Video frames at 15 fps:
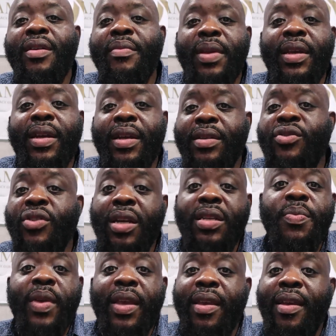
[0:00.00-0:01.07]
because trust
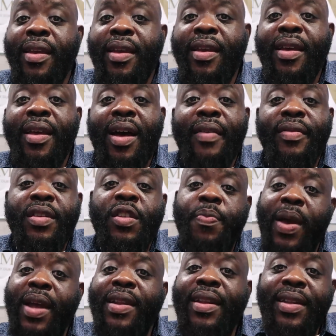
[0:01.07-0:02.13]
me, after
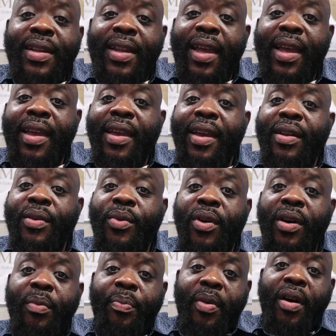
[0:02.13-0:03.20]
spending the day in the
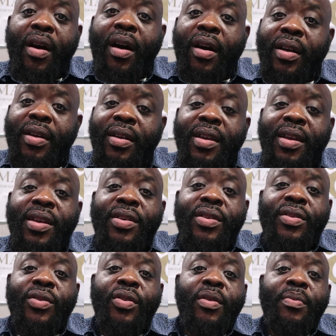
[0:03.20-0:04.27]
water park,
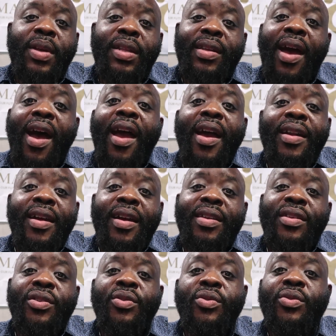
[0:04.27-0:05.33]
you're going to be tired and
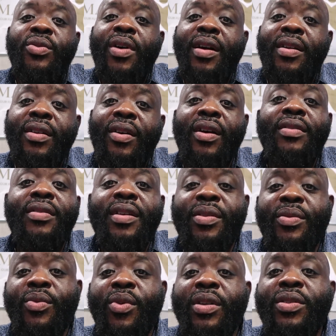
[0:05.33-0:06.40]
you are not going to
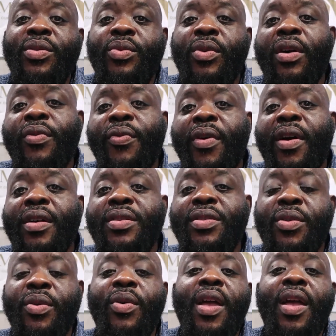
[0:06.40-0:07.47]
want to walk far.
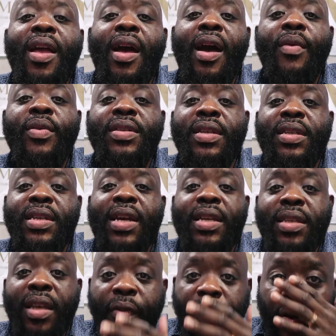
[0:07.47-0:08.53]
So I would
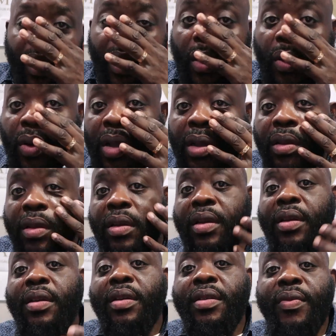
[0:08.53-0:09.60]
suggest, if you're a local,
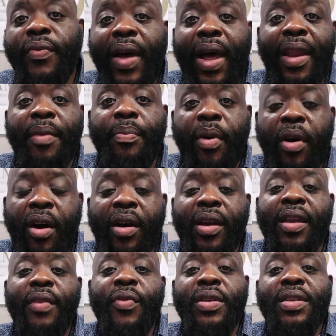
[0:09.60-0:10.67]
to valet park.
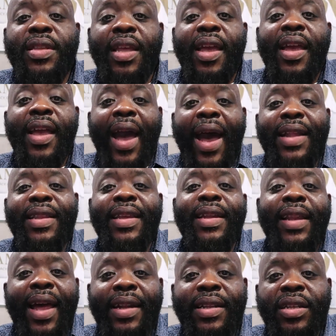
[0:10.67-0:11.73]
If you're staying at the
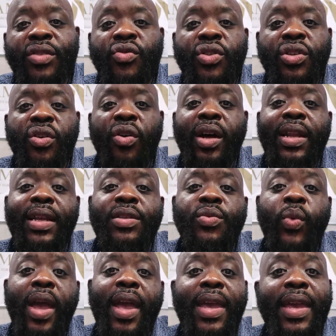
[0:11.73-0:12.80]
Atlantis Resort, it's
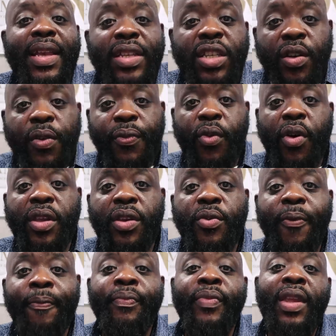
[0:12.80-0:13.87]
way easier for
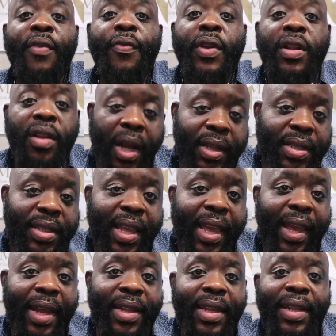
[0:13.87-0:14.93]
you. If you're not
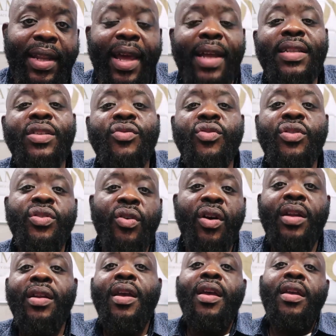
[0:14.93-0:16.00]
staying at the Atlantis
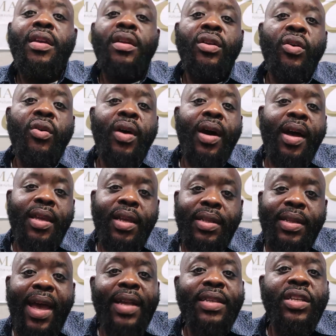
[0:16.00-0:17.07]
Resort, your
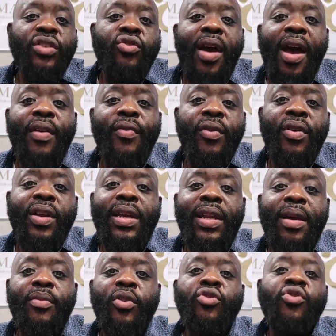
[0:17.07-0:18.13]
taxi driver, your
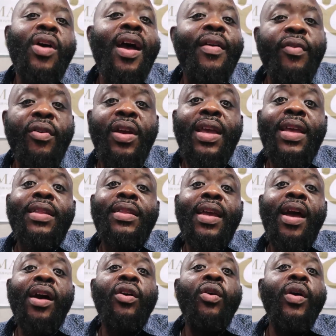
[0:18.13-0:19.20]
limo driver, they
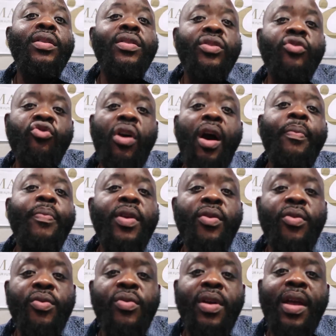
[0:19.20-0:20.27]
are going to drop
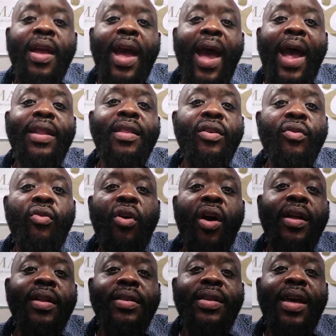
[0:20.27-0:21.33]
you at the
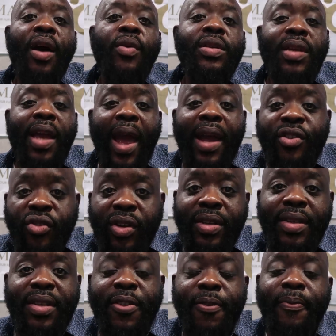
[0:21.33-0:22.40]
Royal Towers
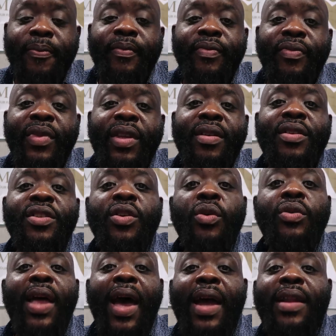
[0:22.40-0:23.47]
entrance so
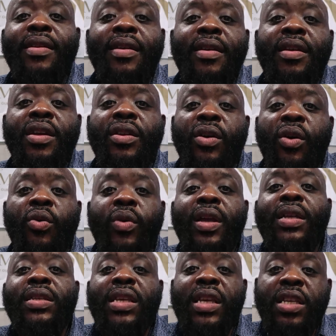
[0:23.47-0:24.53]
that,
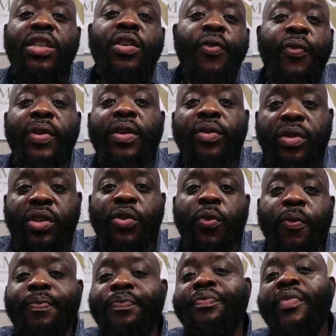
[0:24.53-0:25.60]
it's easier for you too.
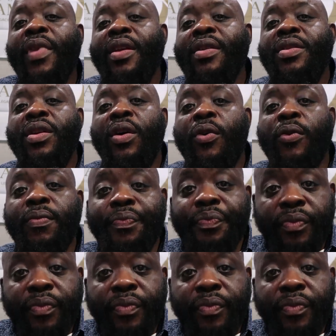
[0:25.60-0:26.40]
So